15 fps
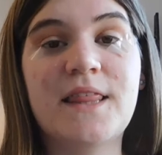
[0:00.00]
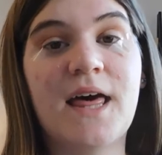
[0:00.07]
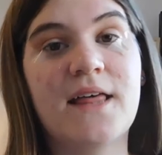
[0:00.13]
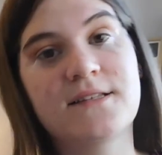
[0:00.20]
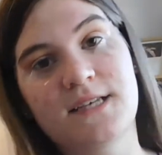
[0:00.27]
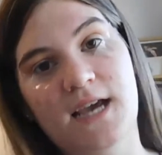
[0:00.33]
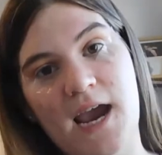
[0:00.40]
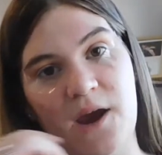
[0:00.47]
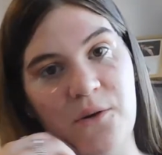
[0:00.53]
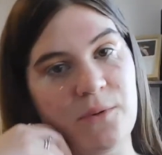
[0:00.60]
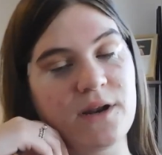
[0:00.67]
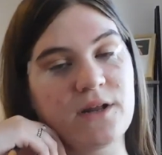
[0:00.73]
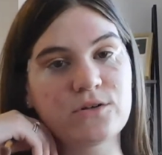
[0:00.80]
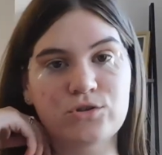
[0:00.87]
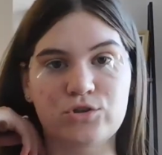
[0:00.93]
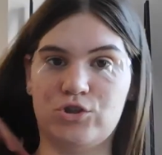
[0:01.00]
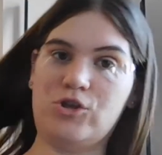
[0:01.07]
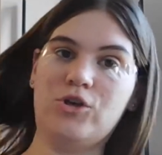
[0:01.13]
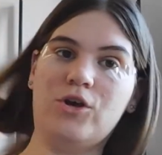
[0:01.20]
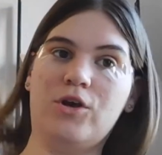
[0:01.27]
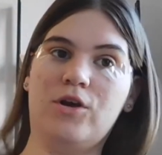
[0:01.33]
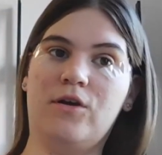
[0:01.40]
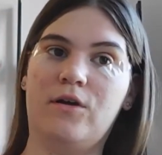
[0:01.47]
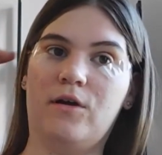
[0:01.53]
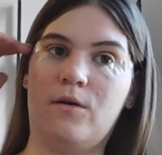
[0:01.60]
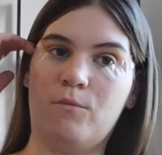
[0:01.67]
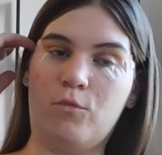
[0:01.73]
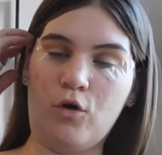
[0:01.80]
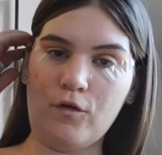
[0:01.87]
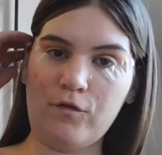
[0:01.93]
the other day. I went on to
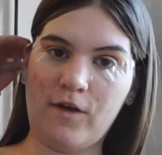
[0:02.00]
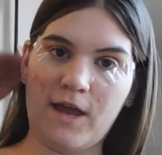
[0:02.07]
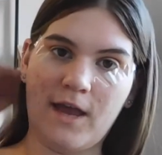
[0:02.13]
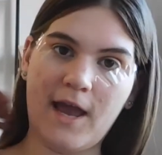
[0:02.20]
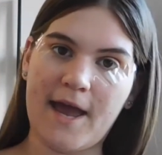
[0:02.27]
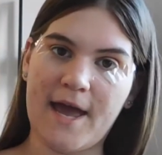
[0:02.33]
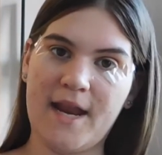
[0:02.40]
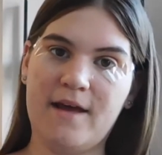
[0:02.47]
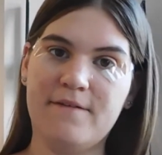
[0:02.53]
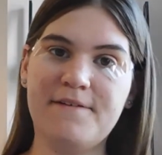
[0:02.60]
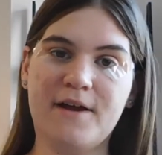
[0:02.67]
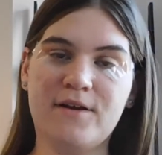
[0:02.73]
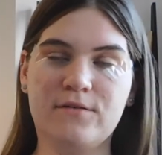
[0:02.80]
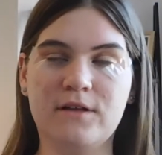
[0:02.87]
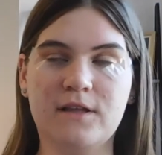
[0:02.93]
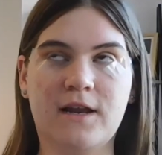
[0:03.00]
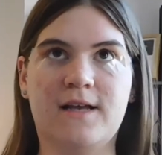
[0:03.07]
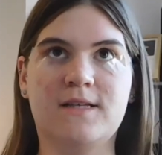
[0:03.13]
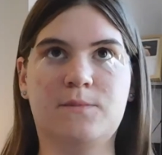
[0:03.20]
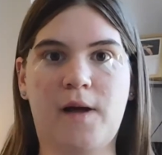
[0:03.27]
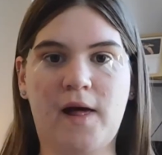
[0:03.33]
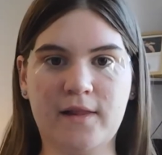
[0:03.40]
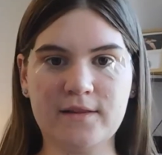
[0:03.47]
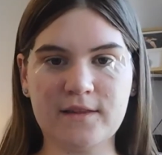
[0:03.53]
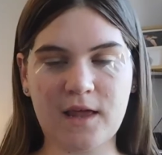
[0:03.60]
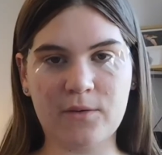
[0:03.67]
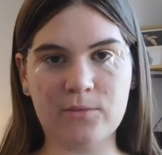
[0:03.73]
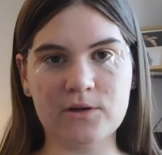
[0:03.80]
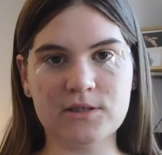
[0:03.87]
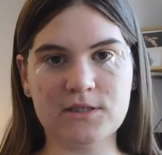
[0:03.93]
Morphe and I found a really nice palette that
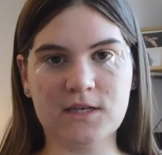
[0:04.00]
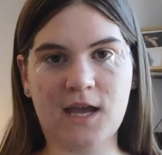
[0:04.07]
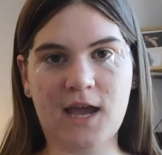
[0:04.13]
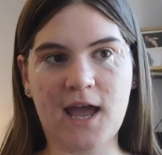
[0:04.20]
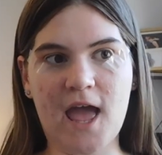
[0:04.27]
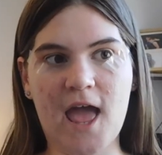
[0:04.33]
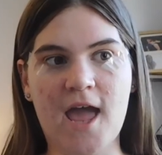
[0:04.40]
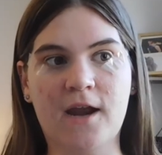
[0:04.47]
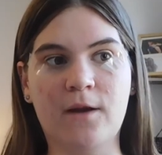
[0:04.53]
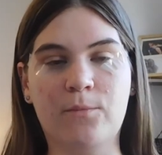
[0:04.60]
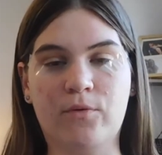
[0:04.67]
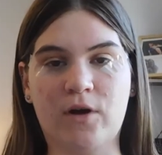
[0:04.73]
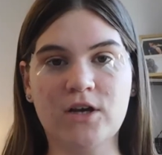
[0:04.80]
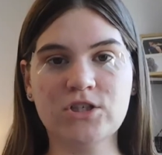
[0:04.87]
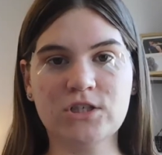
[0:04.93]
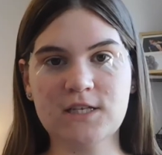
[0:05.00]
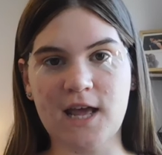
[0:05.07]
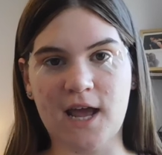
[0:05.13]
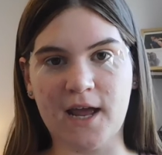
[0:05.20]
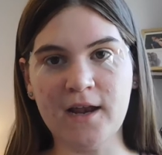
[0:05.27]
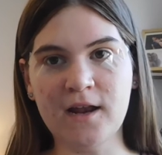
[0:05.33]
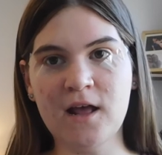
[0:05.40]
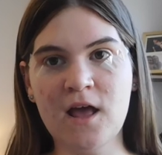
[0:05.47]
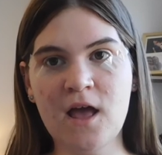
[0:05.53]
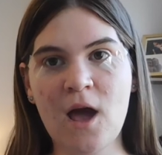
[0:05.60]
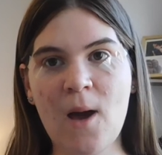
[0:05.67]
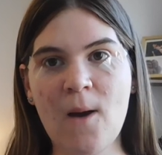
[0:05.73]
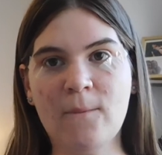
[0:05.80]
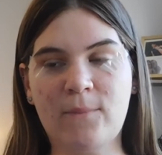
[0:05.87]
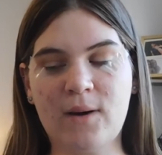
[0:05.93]
I wanted to get and a brush set,
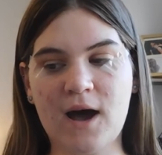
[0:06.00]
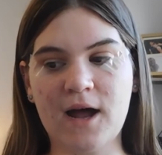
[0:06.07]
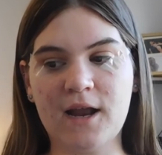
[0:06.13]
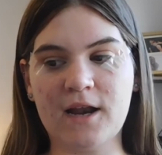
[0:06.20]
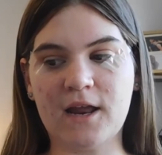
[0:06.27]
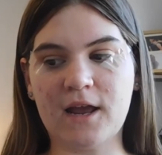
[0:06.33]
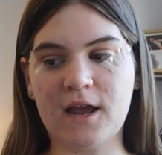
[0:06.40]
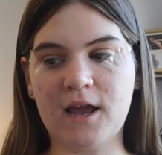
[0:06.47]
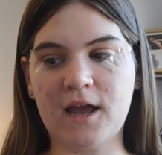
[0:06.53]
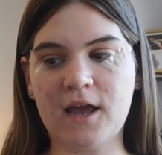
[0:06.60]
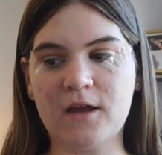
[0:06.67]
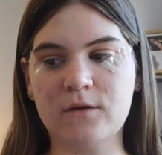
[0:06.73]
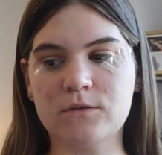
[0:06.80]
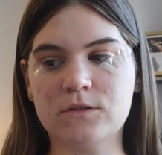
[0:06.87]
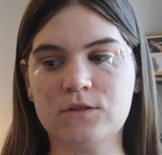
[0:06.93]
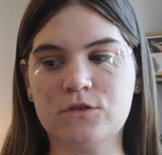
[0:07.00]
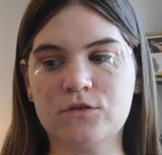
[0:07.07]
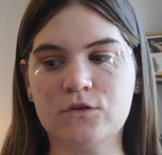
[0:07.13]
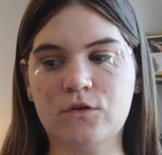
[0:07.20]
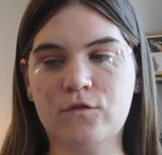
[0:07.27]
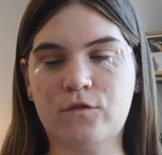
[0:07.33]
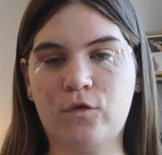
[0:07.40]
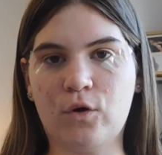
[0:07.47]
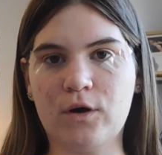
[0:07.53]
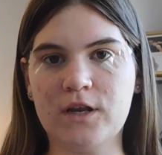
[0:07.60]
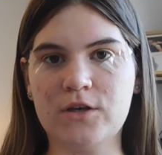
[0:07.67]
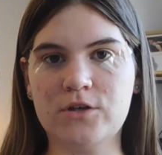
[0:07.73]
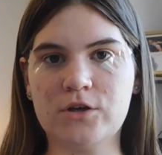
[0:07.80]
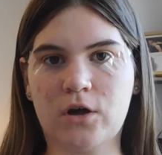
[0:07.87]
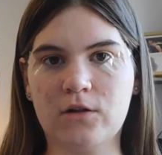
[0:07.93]
but it was
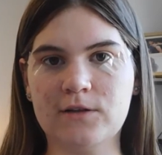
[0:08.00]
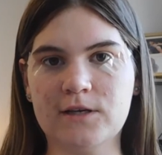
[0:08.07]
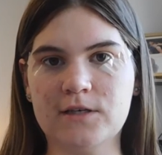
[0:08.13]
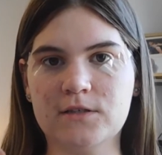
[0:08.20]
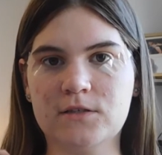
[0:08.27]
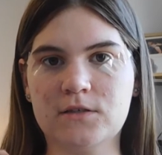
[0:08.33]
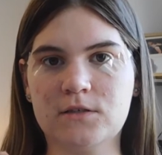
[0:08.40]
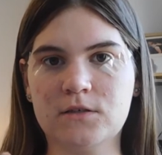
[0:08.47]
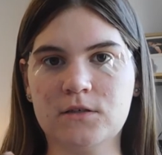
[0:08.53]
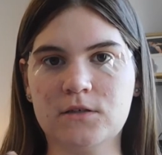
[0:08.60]
$40